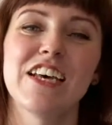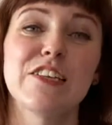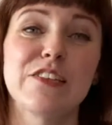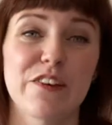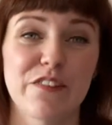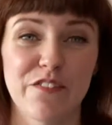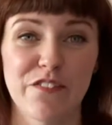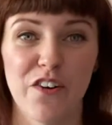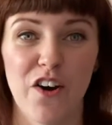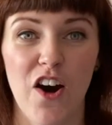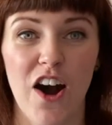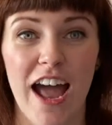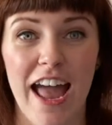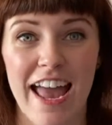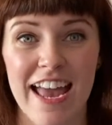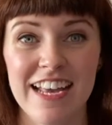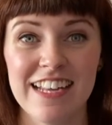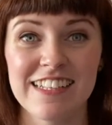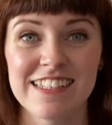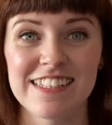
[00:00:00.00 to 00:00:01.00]
So for
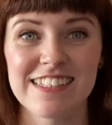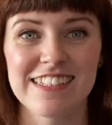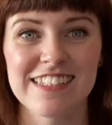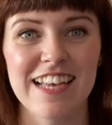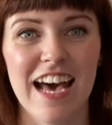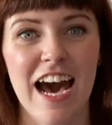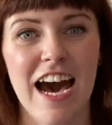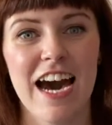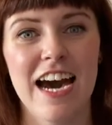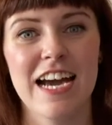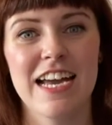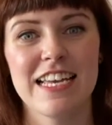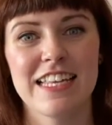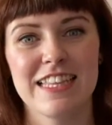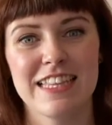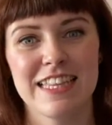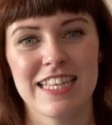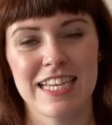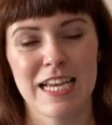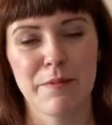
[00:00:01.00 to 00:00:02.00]
S, I
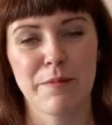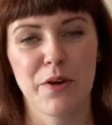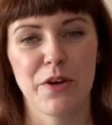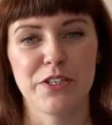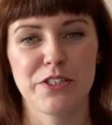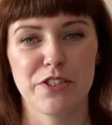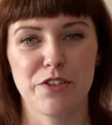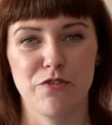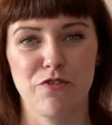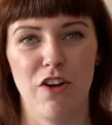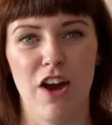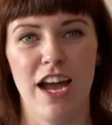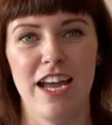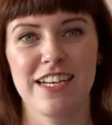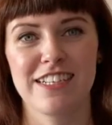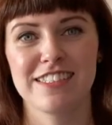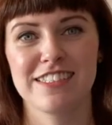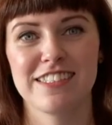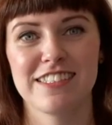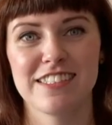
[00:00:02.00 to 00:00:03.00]
think I'm going to
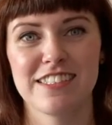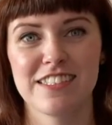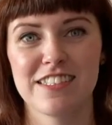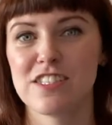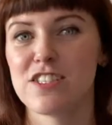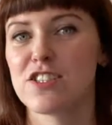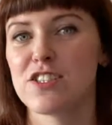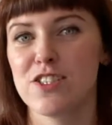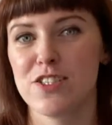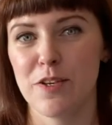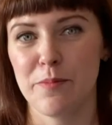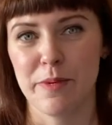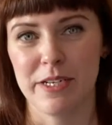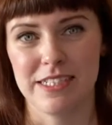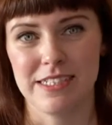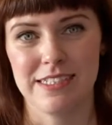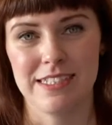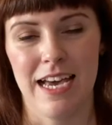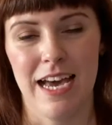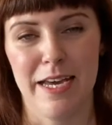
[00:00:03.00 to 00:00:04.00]
write
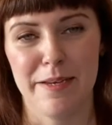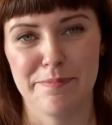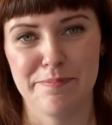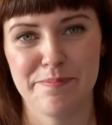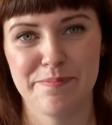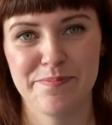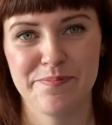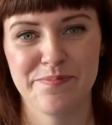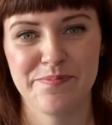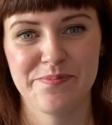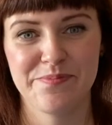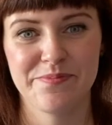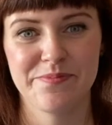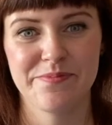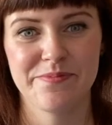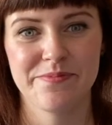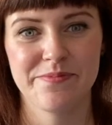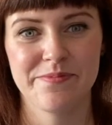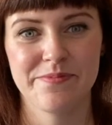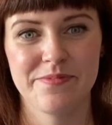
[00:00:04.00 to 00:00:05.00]
summertime.
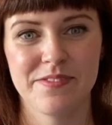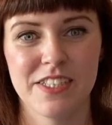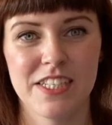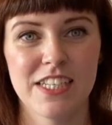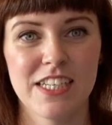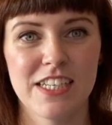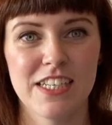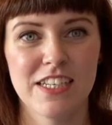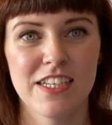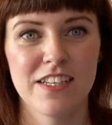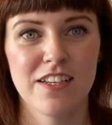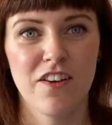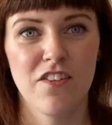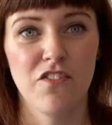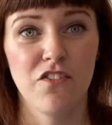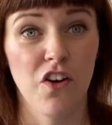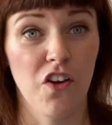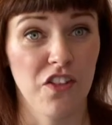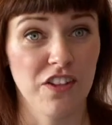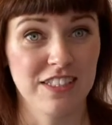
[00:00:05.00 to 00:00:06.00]

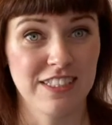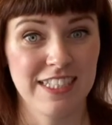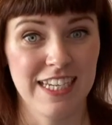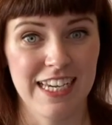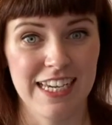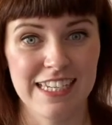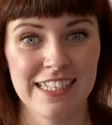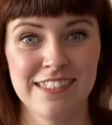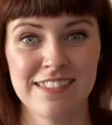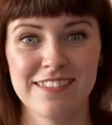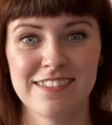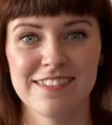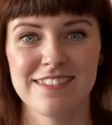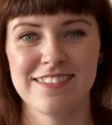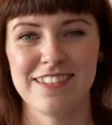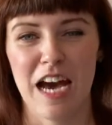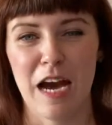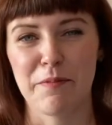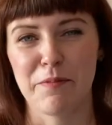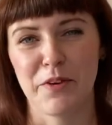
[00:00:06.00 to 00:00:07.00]
For the T,
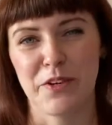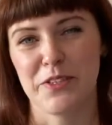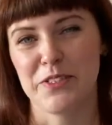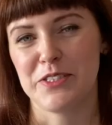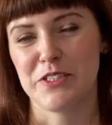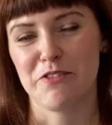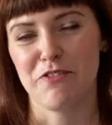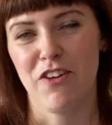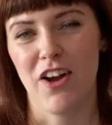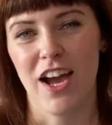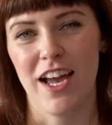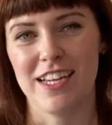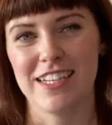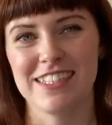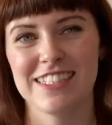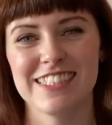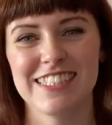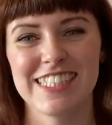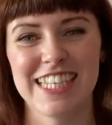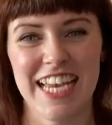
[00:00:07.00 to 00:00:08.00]
I'm going to
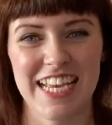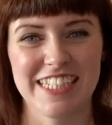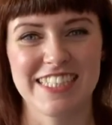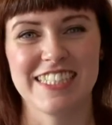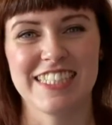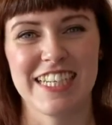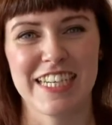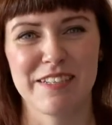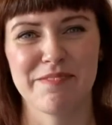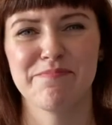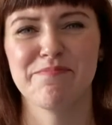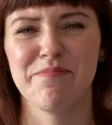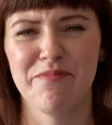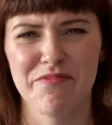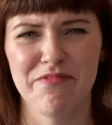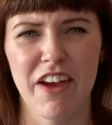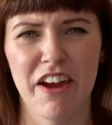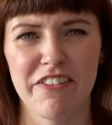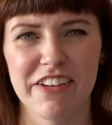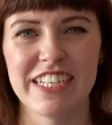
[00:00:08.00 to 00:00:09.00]
write tasty,
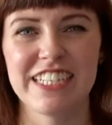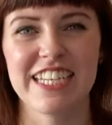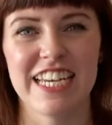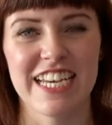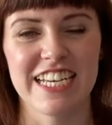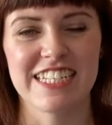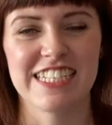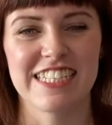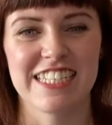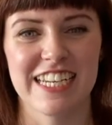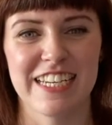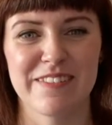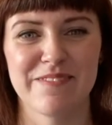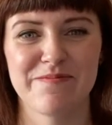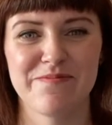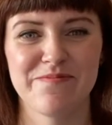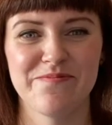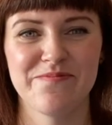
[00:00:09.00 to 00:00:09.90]
very tasty.